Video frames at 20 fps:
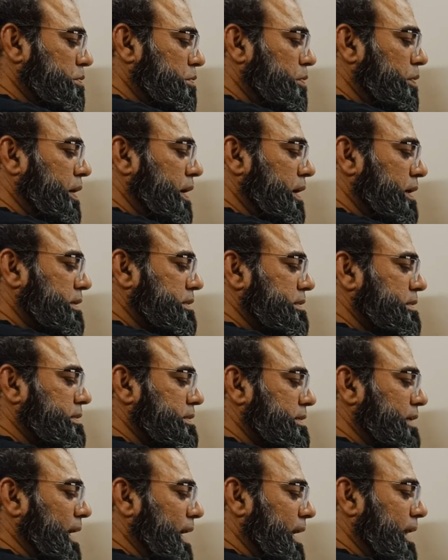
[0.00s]

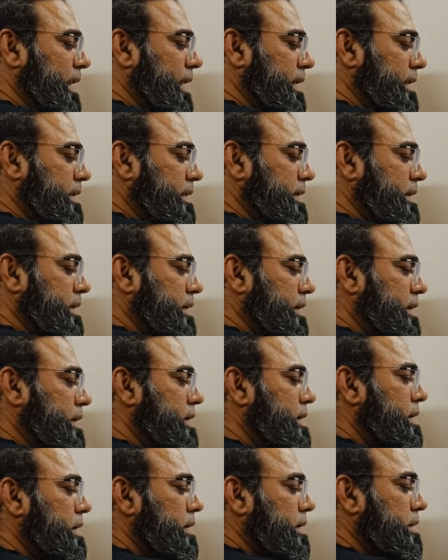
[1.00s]
2x ln
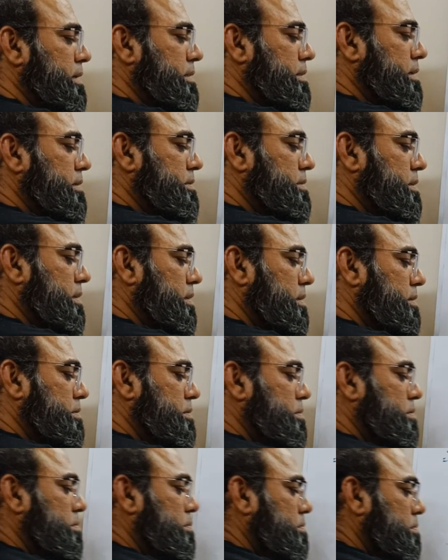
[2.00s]
e this
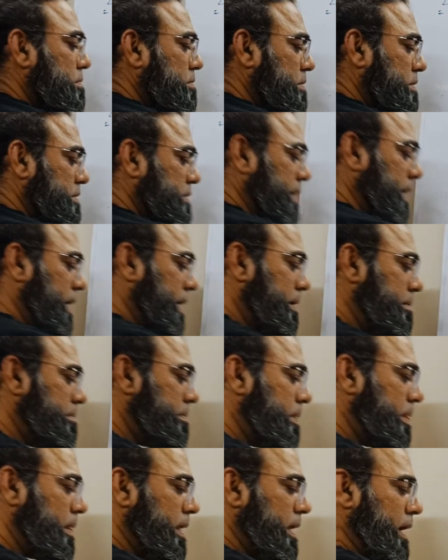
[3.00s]
is the
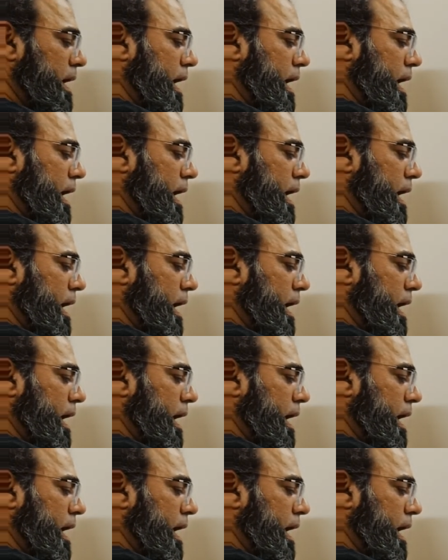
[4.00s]
same